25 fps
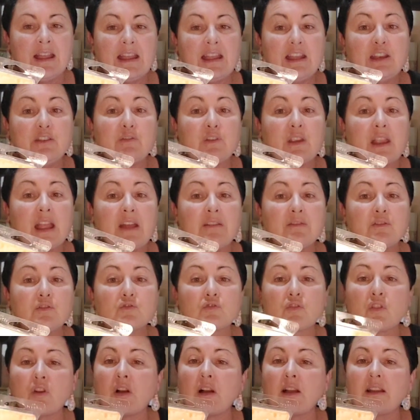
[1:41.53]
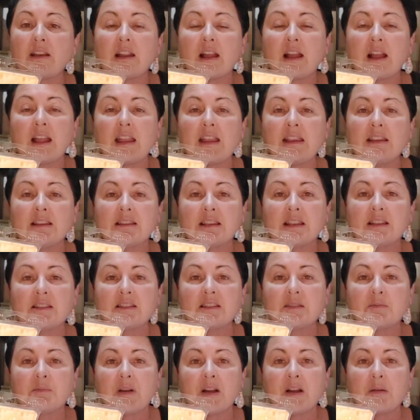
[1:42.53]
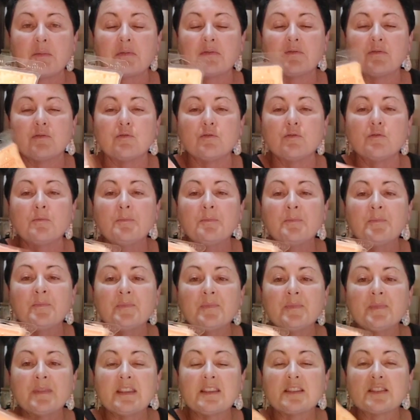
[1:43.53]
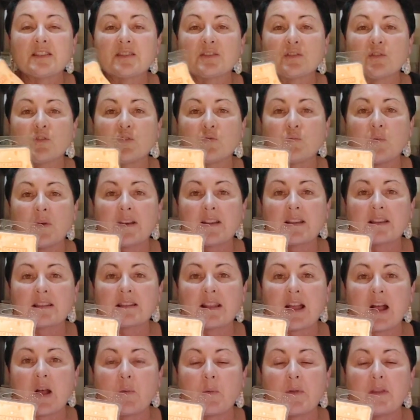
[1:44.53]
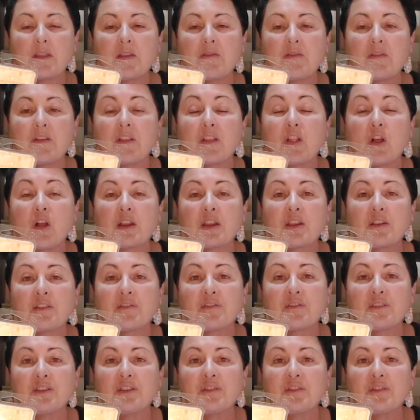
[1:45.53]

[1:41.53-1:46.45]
and if you haven't tried a scentsy bar before this is a good one to start with if you like your,